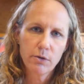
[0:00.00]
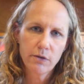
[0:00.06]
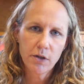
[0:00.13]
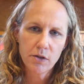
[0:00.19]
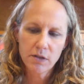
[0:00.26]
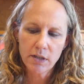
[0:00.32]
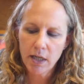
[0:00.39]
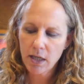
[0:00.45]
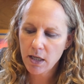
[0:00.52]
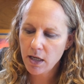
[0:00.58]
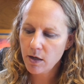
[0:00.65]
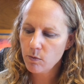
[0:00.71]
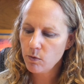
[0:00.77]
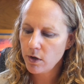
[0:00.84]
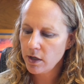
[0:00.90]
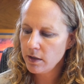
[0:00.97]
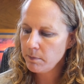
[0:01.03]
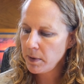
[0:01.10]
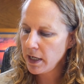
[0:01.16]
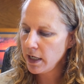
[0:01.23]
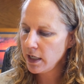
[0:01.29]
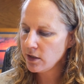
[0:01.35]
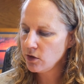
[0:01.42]
of those I can get one
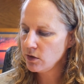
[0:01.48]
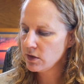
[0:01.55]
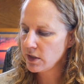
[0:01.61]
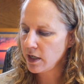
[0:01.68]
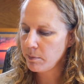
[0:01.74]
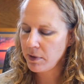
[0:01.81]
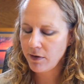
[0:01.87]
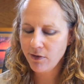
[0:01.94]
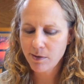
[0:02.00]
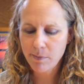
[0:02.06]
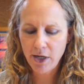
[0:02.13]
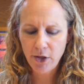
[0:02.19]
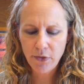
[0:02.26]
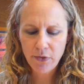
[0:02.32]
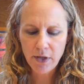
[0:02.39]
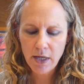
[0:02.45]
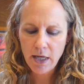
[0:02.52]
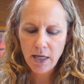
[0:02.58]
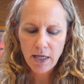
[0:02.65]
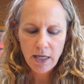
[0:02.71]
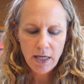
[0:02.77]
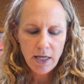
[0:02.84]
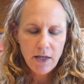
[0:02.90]
pad used up every month.
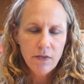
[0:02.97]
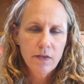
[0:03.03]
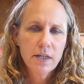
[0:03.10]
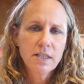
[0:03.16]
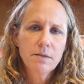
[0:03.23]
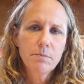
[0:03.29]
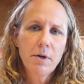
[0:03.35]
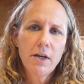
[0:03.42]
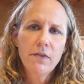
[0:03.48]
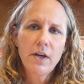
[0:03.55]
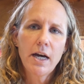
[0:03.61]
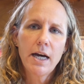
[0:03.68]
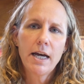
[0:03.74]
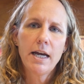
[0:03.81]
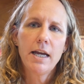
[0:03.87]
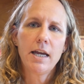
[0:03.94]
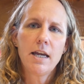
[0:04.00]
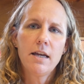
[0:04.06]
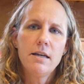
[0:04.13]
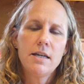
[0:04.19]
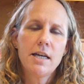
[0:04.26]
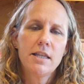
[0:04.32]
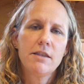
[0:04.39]
This month,
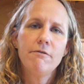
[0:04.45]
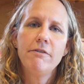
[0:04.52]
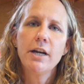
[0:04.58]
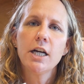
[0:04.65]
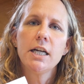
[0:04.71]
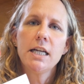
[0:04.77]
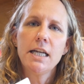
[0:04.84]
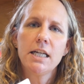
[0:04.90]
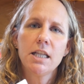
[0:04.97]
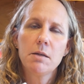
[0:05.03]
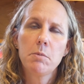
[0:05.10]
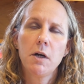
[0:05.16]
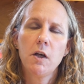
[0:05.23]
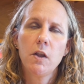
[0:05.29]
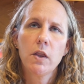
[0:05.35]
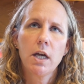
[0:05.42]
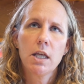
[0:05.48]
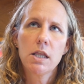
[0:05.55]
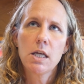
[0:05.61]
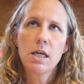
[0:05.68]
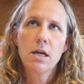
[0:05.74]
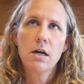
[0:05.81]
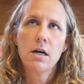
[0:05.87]
at the very end of the month, I
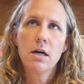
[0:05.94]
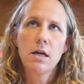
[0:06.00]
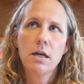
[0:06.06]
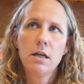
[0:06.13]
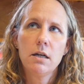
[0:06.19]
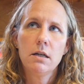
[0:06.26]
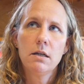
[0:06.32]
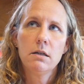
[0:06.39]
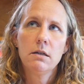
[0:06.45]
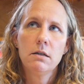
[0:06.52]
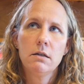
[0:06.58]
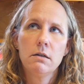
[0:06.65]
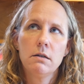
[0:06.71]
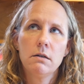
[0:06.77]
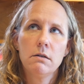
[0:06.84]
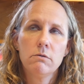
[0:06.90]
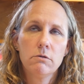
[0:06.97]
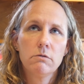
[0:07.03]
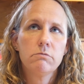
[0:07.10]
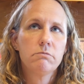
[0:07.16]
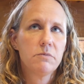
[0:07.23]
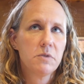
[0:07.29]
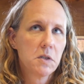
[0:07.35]
think on
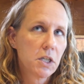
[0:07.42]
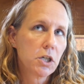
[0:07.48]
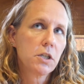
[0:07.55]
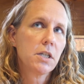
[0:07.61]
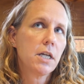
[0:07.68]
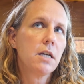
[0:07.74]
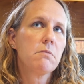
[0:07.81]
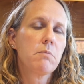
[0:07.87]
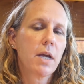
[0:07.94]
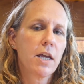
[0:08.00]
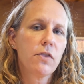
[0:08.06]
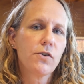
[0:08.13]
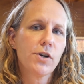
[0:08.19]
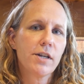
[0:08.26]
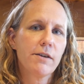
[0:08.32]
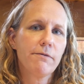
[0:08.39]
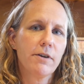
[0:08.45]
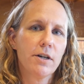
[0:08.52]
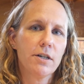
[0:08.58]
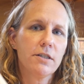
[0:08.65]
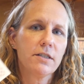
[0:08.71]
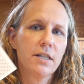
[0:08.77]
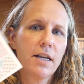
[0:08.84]
literally May
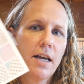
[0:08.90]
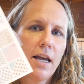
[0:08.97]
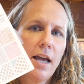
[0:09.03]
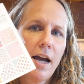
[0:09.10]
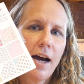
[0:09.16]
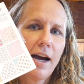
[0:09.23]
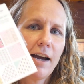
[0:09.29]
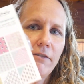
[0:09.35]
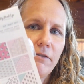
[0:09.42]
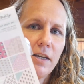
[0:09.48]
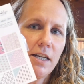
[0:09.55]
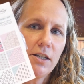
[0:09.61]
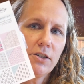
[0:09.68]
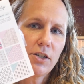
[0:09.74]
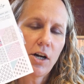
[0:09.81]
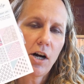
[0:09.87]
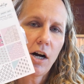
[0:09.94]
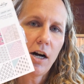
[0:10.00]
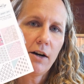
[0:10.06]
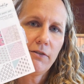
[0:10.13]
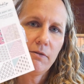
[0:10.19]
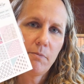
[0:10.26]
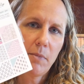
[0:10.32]
31st, I finished
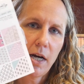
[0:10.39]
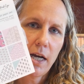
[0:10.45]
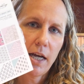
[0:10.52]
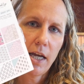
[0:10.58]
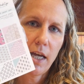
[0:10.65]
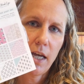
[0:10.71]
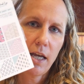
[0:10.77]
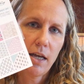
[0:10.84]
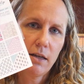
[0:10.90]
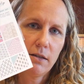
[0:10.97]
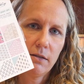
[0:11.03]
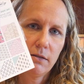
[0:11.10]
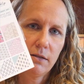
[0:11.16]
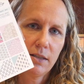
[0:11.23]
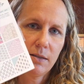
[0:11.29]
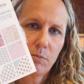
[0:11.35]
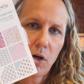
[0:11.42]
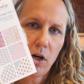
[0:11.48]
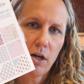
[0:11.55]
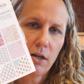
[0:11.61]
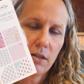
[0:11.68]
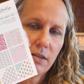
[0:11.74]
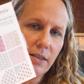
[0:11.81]
off my
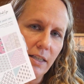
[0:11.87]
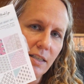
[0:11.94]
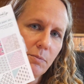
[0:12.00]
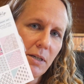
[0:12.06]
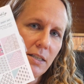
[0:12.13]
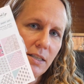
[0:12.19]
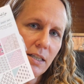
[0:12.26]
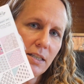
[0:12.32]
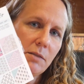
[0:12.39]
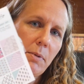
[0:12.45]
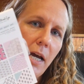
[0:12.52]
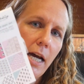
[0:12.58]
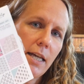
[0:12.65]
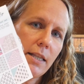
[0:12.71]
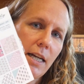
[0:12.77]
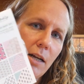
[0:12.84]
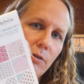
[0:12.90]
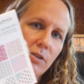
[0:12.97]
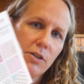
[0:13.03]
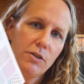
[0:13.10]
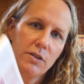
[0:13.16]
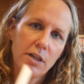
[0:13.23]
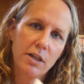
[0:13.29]
small 6x6 pad that I
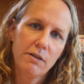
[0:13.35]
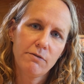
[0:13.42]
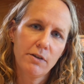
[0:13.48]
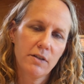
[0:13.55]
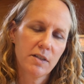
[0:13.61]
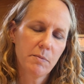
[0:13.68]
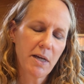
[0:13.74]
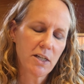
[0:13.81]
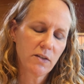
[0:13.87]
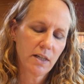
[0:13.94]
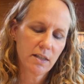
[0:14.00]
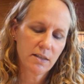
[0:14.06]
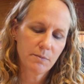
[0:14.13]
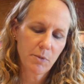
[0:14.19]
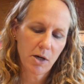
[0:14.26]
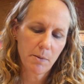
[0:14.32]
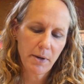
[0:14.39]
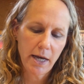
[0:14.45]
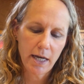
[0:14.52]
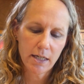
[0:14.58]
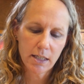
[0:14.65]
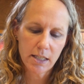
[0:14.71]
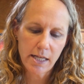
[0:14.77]
was using for the Smash That Small
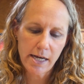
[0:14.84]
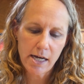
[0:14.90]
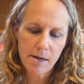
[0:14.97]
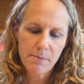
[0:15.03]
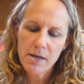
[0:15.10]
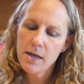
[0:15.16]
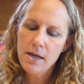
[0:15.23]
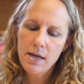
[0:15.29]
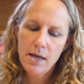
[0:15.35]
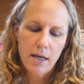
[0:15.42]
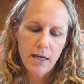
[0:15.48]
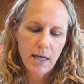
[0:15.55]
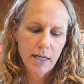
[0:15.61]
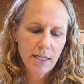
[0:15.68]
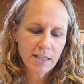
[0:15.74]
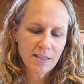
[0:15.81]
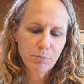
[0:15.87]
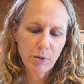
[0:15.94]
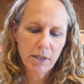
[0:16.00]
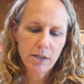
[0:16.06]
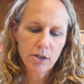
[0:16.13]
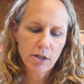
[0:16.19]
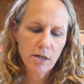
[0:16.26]
Pad collab, and it's
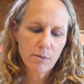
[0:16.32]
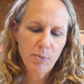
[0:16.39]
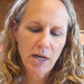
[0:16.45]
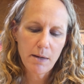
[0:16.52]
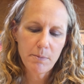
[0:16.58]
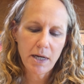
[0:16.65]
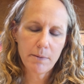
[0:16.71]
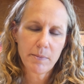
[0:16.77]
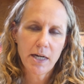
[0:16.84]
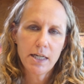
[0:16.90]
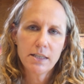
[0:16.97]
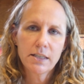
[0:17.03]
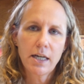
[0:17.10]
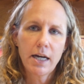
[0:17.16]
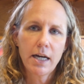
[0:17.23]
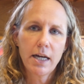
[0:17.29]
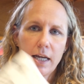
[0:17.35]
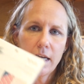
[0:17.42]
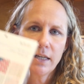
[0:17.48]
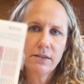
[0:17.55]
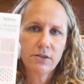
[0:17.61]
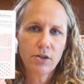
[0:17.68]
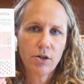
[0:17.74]
Splendor by My Mind's
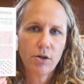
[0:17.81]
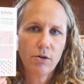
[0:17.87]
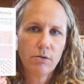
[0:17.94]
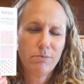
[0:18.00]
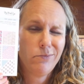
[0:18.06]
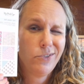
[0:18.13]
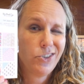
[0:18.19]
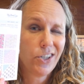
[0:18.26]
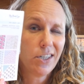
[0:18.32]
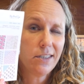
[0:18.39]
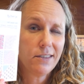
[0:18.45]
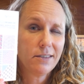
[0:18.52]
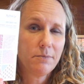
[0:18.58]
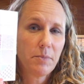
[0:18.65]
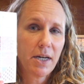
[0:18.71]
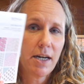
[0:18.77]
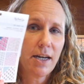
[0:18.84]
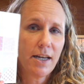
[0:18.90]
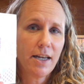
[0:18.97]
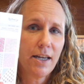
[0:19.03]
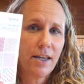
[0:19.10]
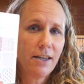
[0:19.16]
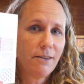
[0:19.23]
Eye. So just
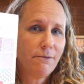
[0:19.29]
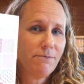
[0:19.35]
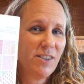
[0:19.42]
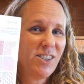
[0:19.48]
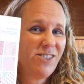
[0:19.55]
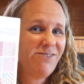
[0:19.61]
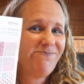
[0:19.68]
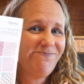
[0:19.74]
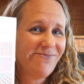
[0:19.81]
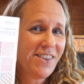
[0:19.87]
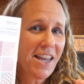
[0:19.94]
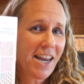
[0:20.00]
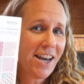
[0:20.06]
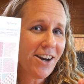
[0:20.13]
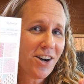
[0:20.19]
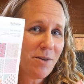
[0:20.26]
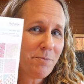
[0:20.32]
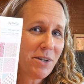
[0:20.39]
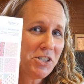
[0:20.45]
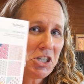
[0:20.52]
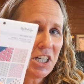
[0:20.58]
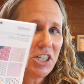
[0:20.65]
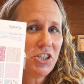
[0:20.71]
by the hair on my
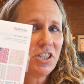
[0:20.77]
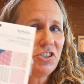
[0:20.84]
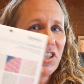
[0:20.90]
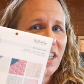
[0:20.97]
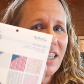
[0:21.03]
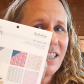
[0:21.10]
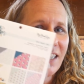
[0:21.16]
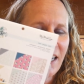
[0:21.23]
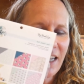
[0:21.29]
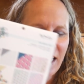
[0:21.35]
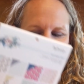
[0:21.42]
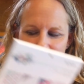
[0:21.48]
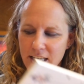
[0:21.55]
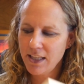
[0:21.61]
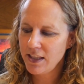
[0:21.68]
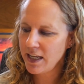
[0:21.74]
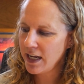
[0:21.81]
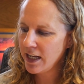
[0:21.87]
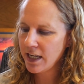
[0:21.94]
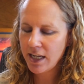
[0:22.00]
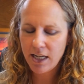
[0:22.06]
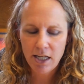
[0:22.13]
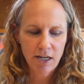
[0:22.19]
chinny chin chin did I get
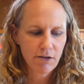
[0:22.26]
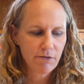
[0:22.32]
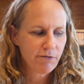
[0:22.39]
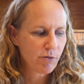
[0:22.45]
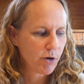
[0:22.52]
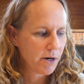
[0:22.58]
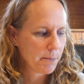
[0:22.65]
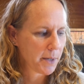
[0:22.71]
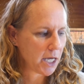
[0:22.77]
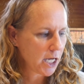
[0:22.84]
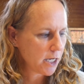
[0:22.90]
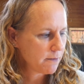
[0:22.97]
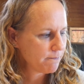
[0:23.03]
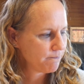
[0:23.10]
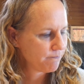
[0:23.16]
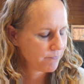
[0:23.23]
that in for May.